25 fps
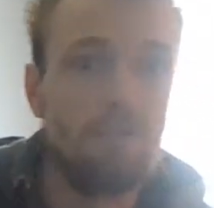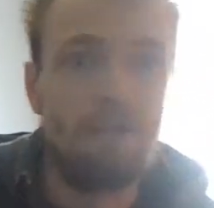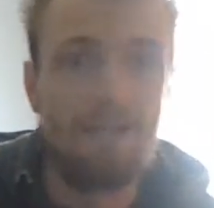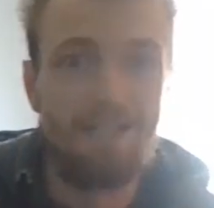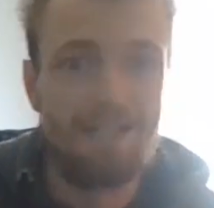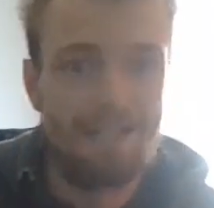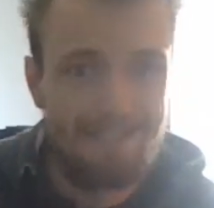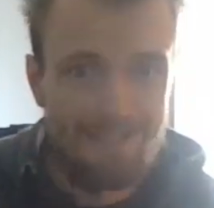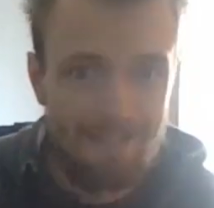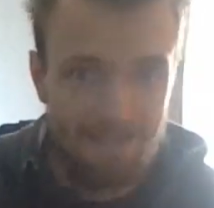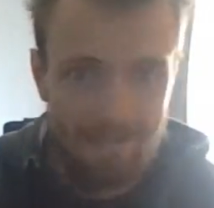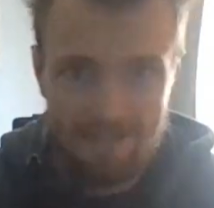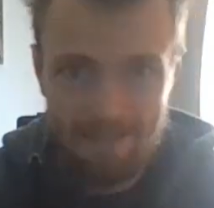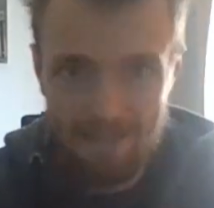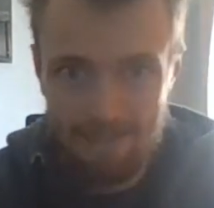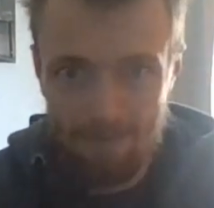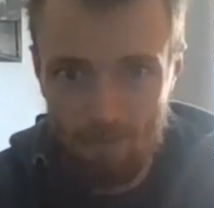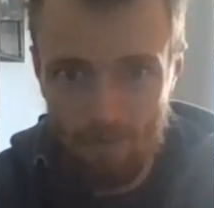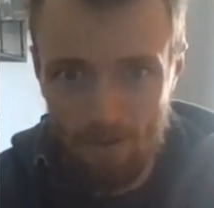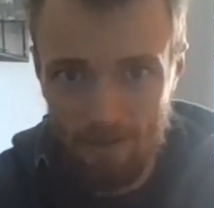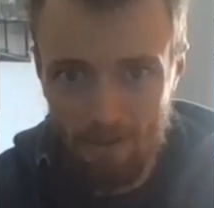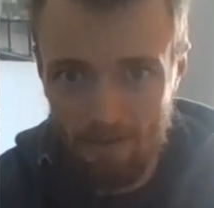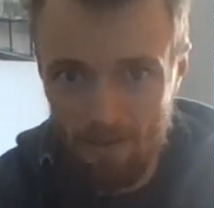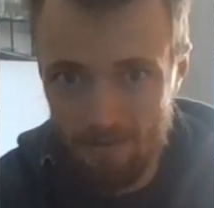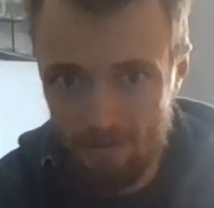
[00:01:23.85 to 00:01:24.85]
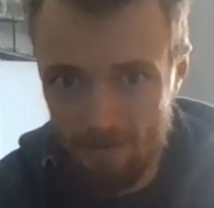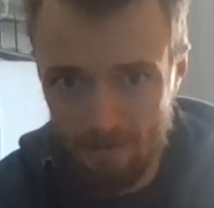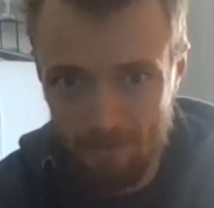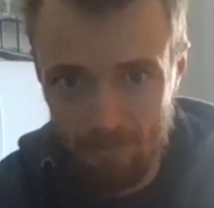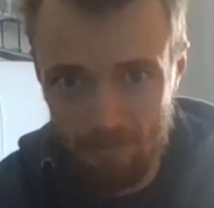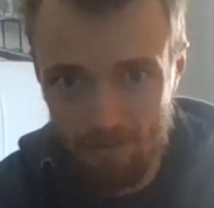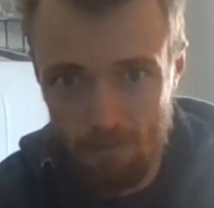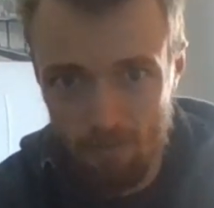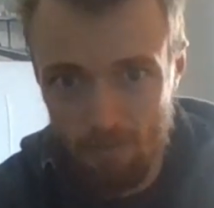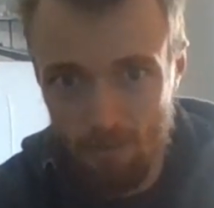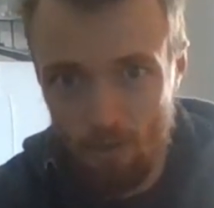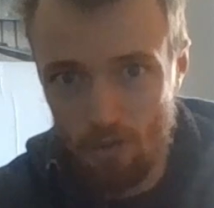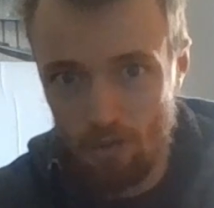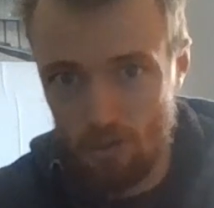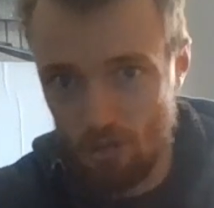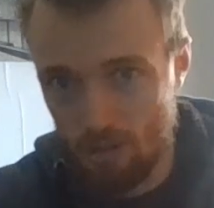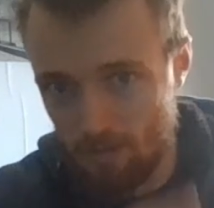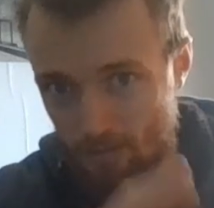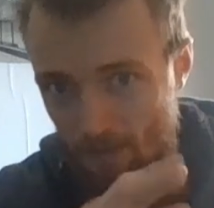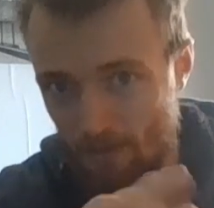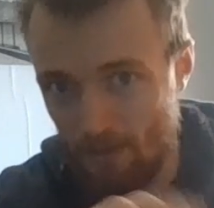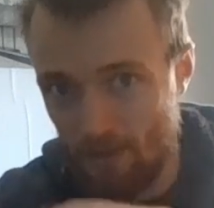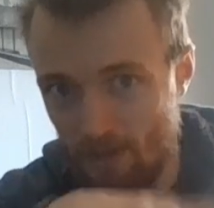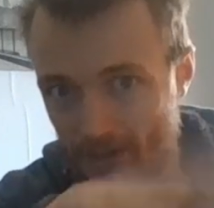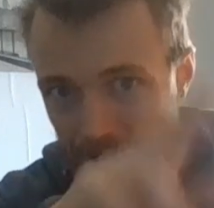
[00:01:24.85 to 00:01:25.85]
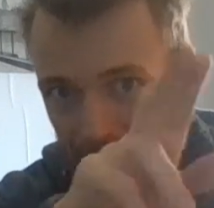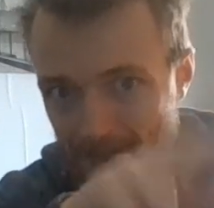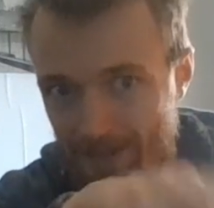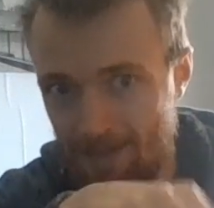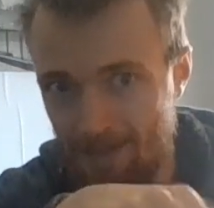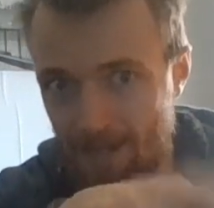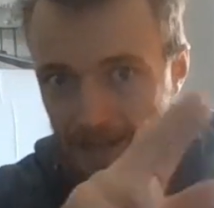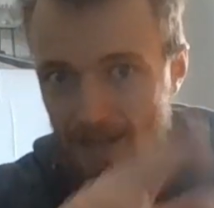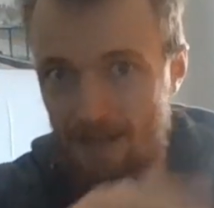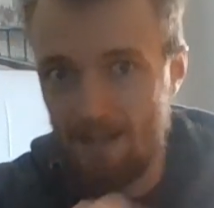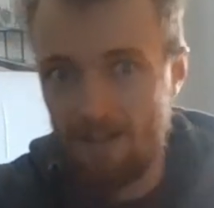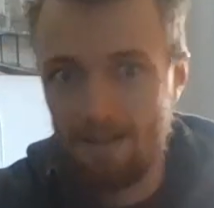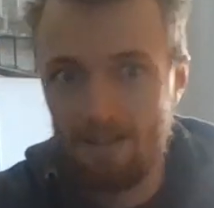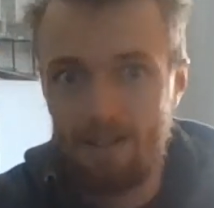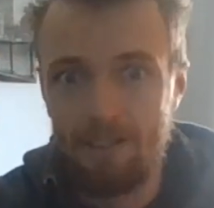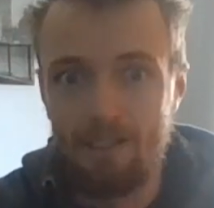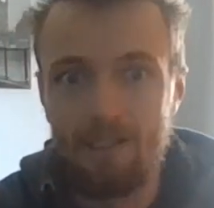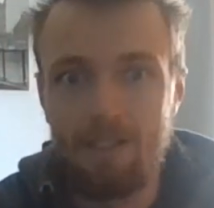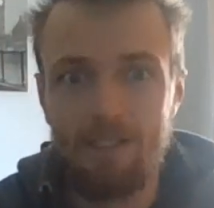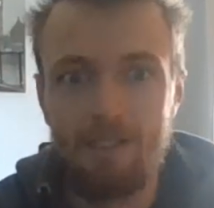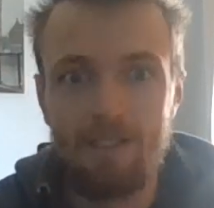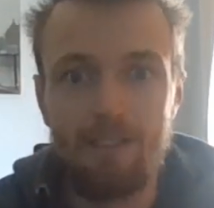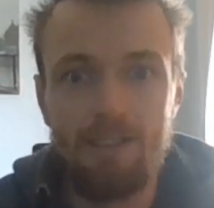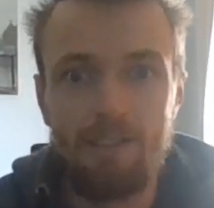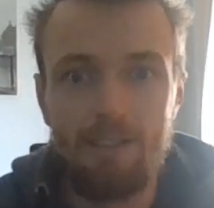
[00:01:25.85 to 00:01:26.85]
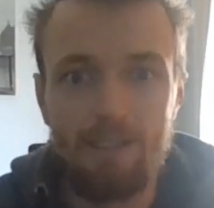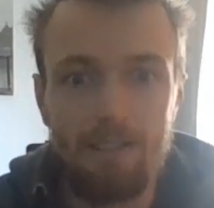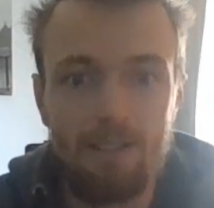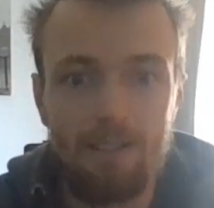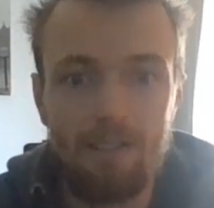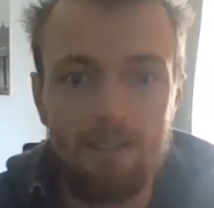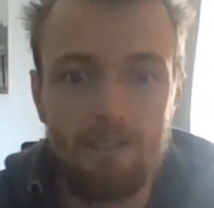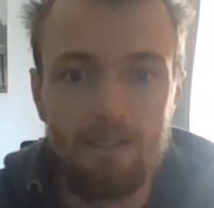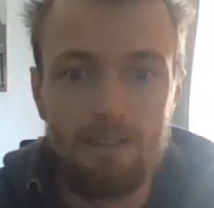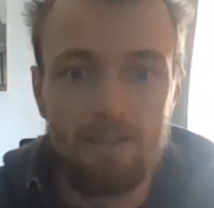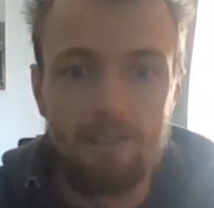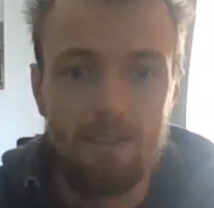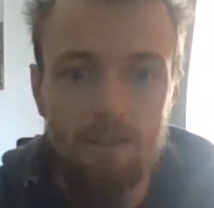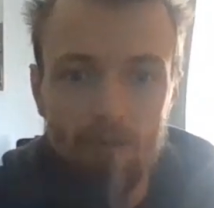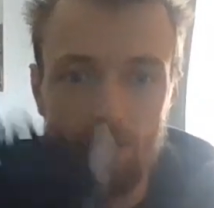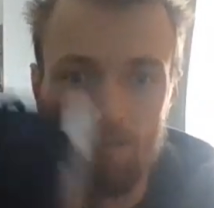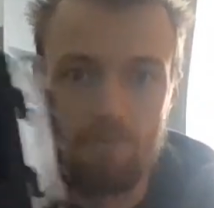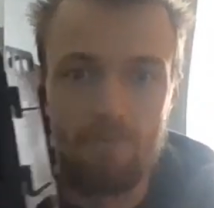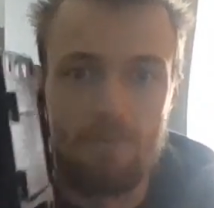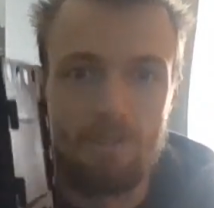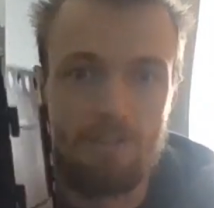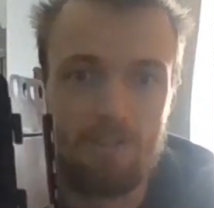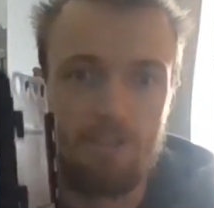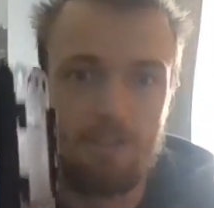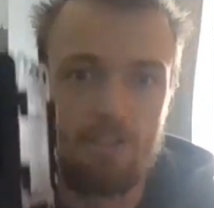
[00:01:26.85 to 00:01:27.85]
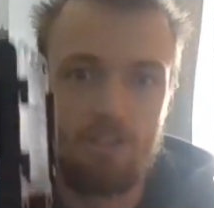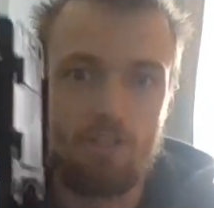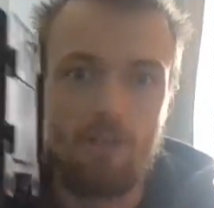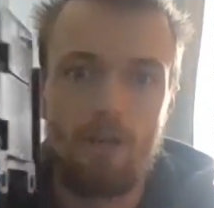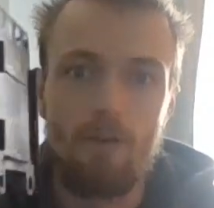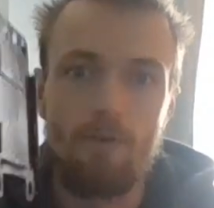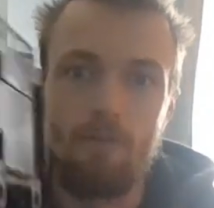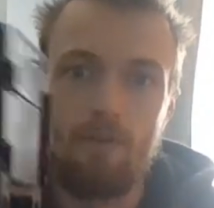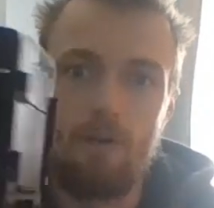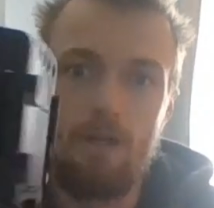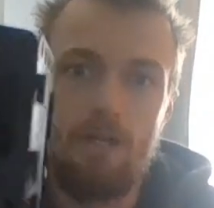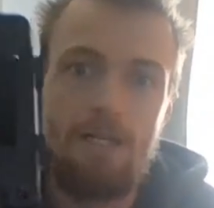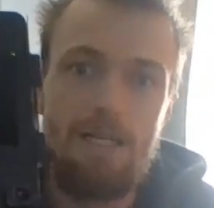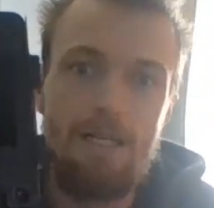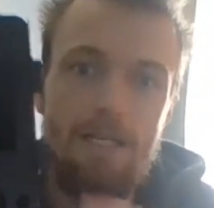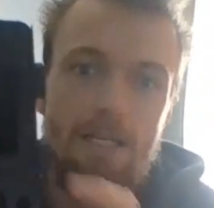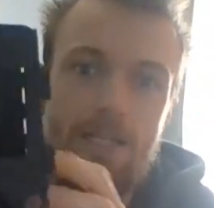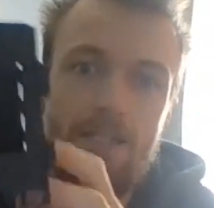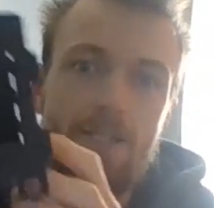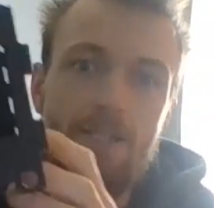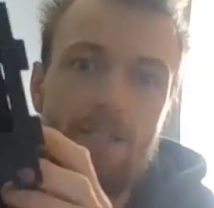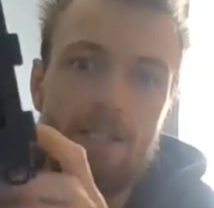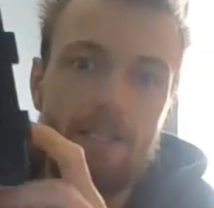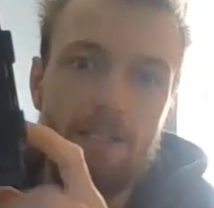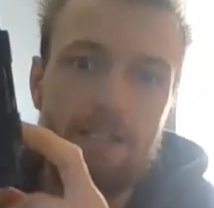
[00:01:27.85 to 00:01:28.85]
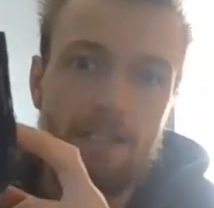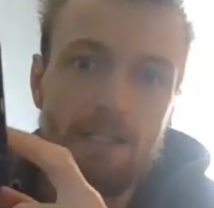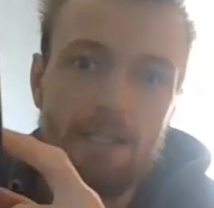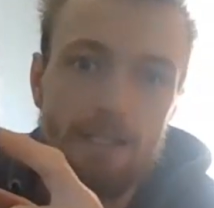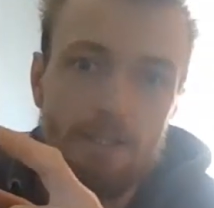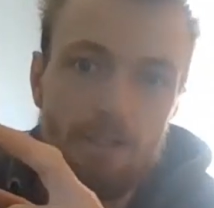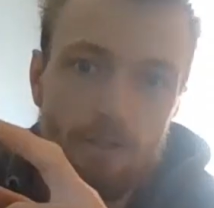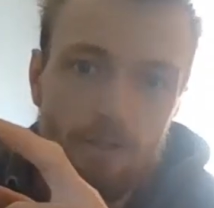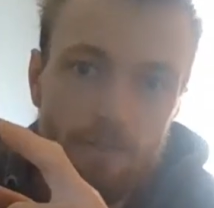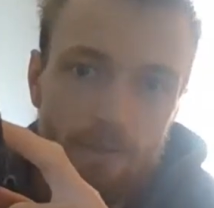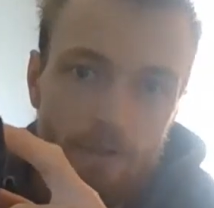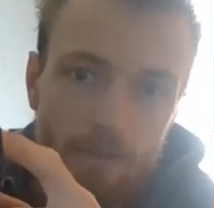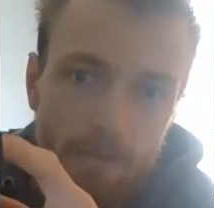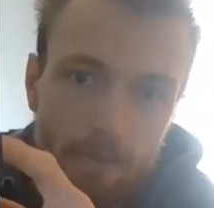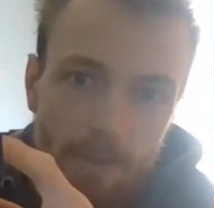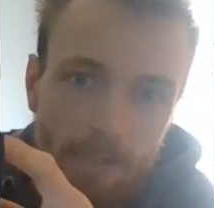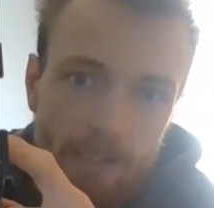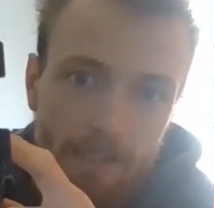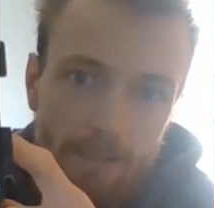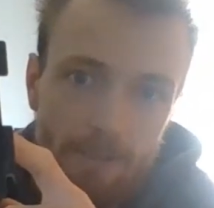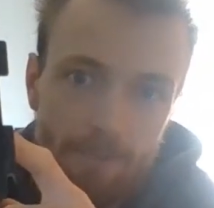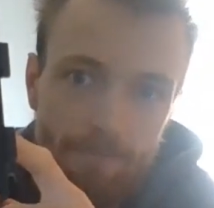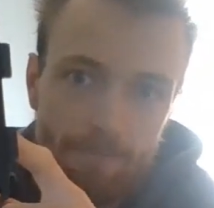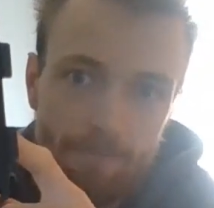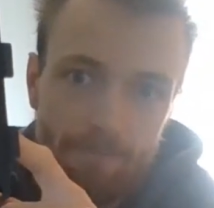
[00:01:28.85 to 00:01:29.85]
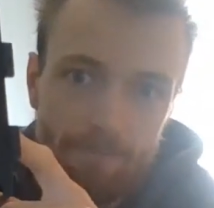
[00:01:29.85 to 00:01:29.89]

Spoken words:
That's said the same way, so I do apologise about the lighting there. So this is the stove. As you can see, it's not very big.